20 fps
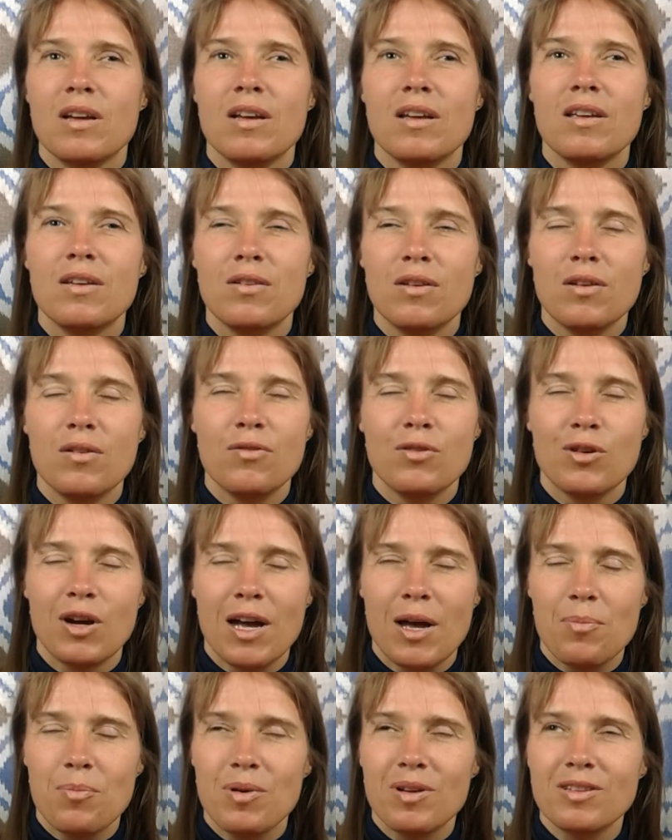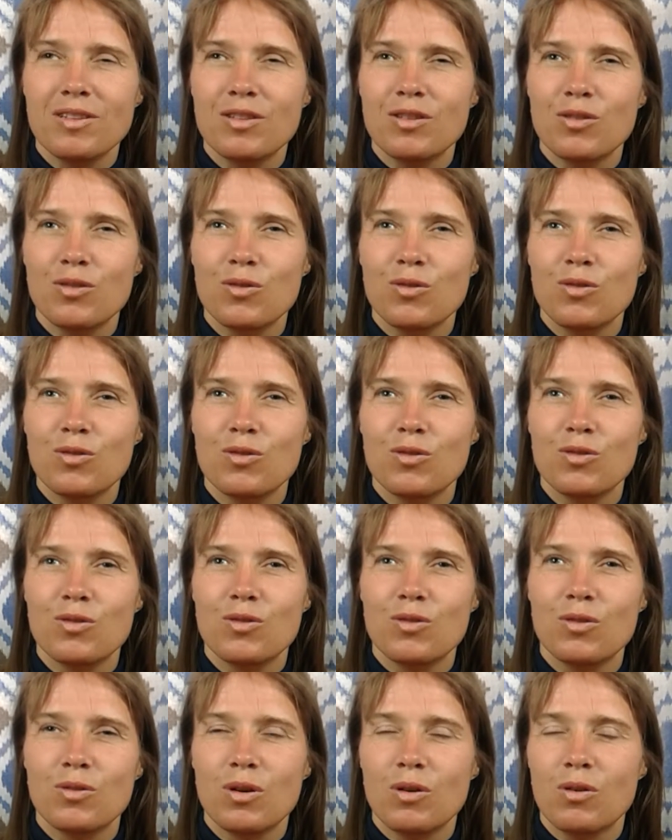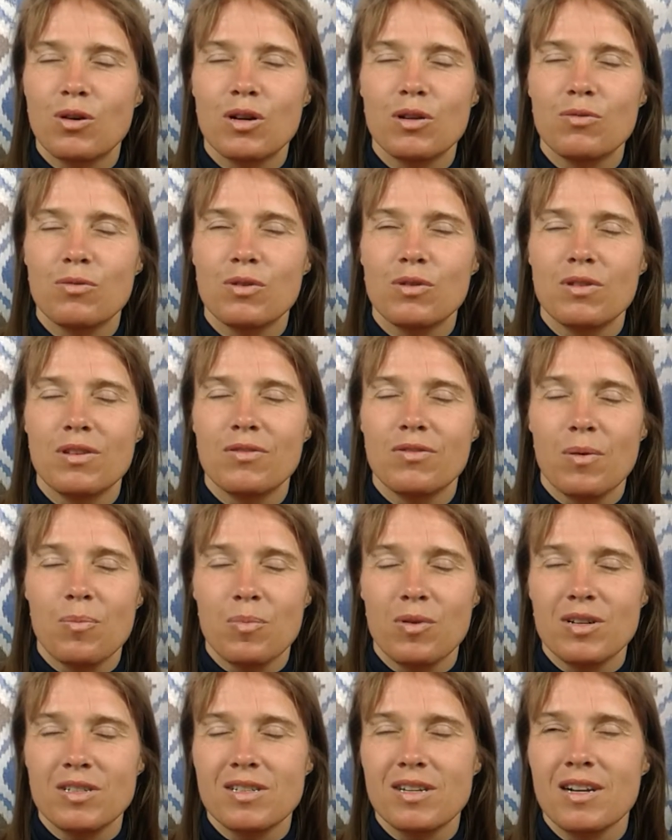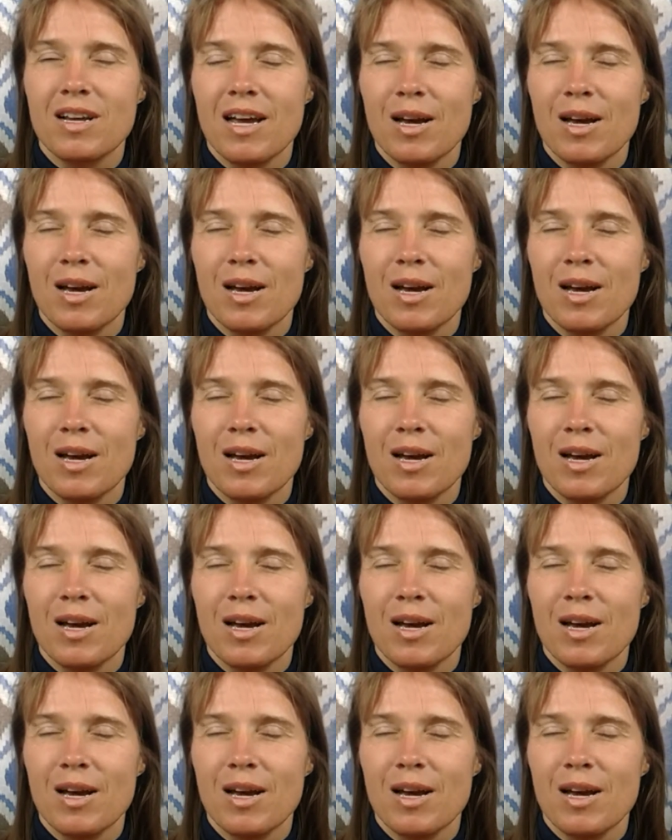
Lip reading: if you happen to, or if a person